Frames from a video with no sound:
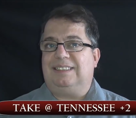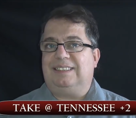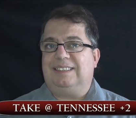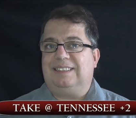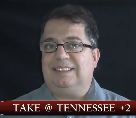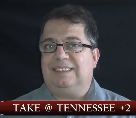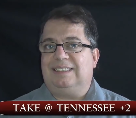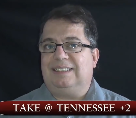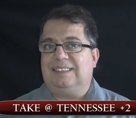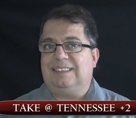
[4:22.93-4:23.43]

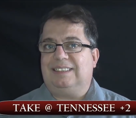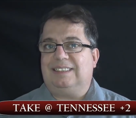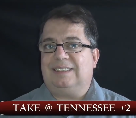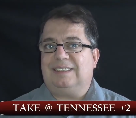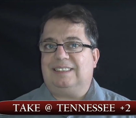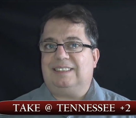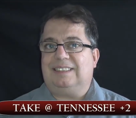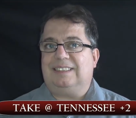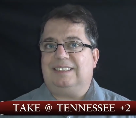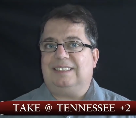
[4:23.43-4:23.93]

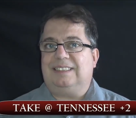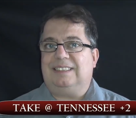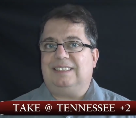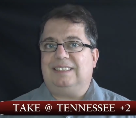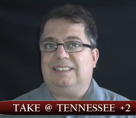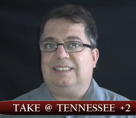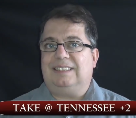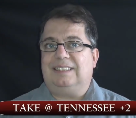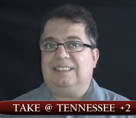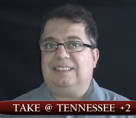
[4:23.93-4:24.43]

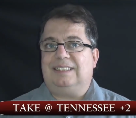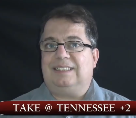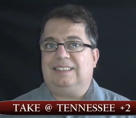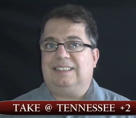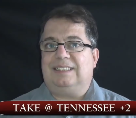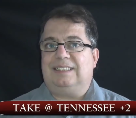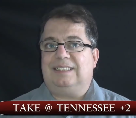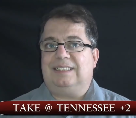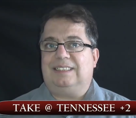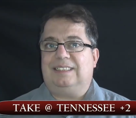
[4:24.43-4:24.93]

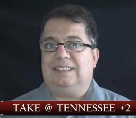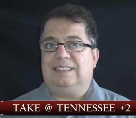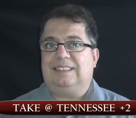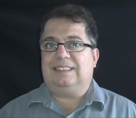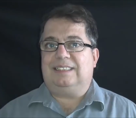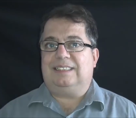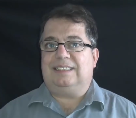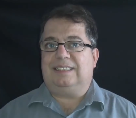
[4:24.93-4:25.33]
Nobody speaks.